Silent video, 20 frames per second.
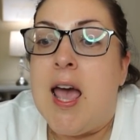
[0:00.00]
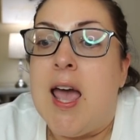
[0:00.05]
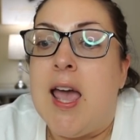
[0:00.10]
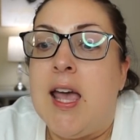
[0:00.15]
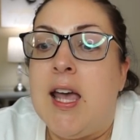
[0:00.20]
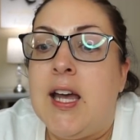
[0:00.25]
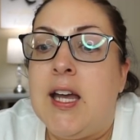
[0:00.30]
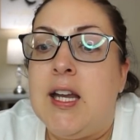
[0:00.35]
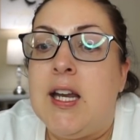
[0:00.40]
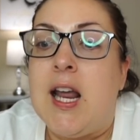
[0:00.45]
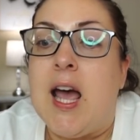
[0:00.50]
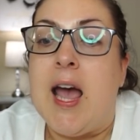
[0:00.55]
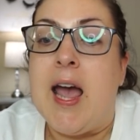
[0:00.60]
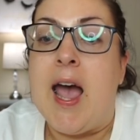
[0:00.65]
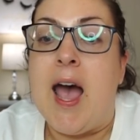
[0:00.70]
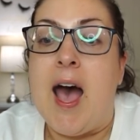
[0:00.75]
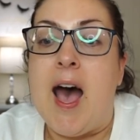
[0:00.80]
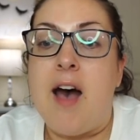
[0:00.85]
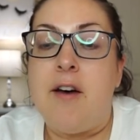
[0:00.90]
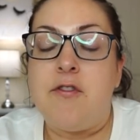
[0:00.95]
And I
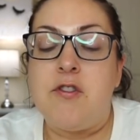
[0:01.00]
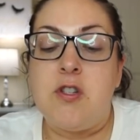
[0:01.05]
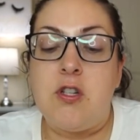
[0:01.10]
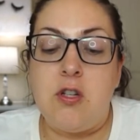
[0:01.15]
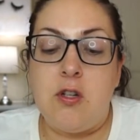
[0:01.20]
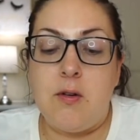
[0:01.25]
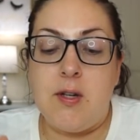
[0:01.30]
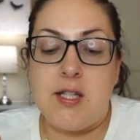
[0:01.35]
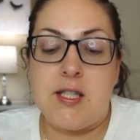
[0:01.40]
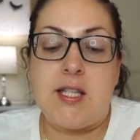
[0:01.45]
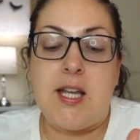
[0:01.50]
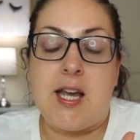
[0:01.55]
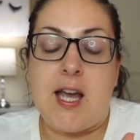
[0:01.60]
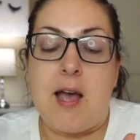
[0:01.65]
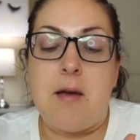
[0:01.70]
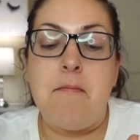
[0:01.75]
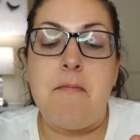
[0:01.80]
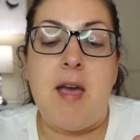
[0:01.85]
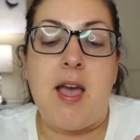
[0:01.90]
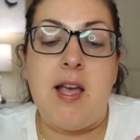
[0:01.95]
have to, it's like
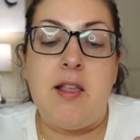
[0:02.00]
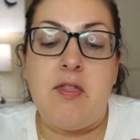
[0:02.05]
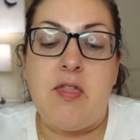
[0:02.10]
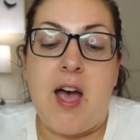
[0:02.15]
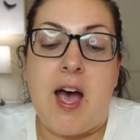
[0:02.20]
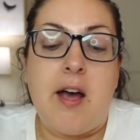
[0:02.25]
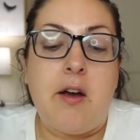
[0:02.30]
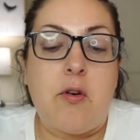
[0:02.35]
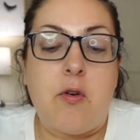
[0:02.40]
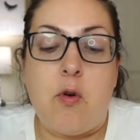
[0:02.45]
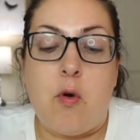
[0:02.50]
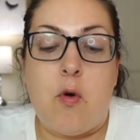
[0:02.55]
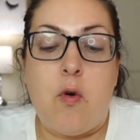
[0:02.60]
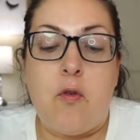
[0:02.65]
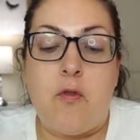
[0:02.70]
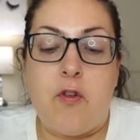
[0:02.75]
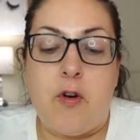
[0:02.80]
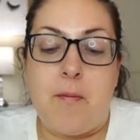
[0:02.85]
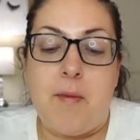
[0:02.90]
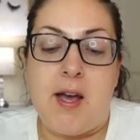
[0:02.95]
I made that
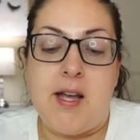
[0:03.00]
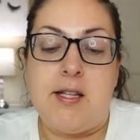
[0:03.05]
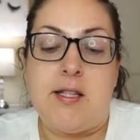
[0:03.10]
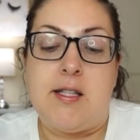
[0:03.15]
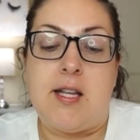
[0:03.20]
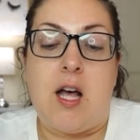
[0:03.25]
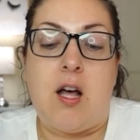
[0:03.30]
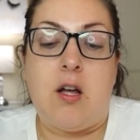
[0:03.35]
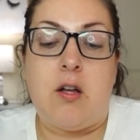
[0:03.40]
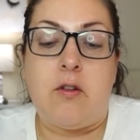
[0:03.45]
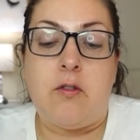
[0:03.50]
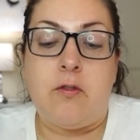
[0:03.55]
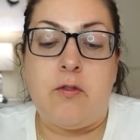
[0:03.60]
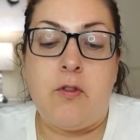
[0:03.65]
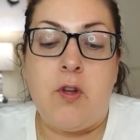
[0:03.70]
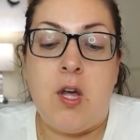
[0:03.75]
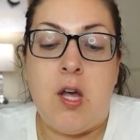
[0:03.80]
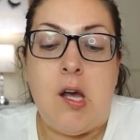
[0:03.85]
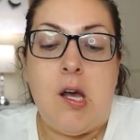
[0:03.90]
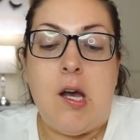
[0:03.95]
goal for
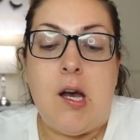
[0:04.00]
myself.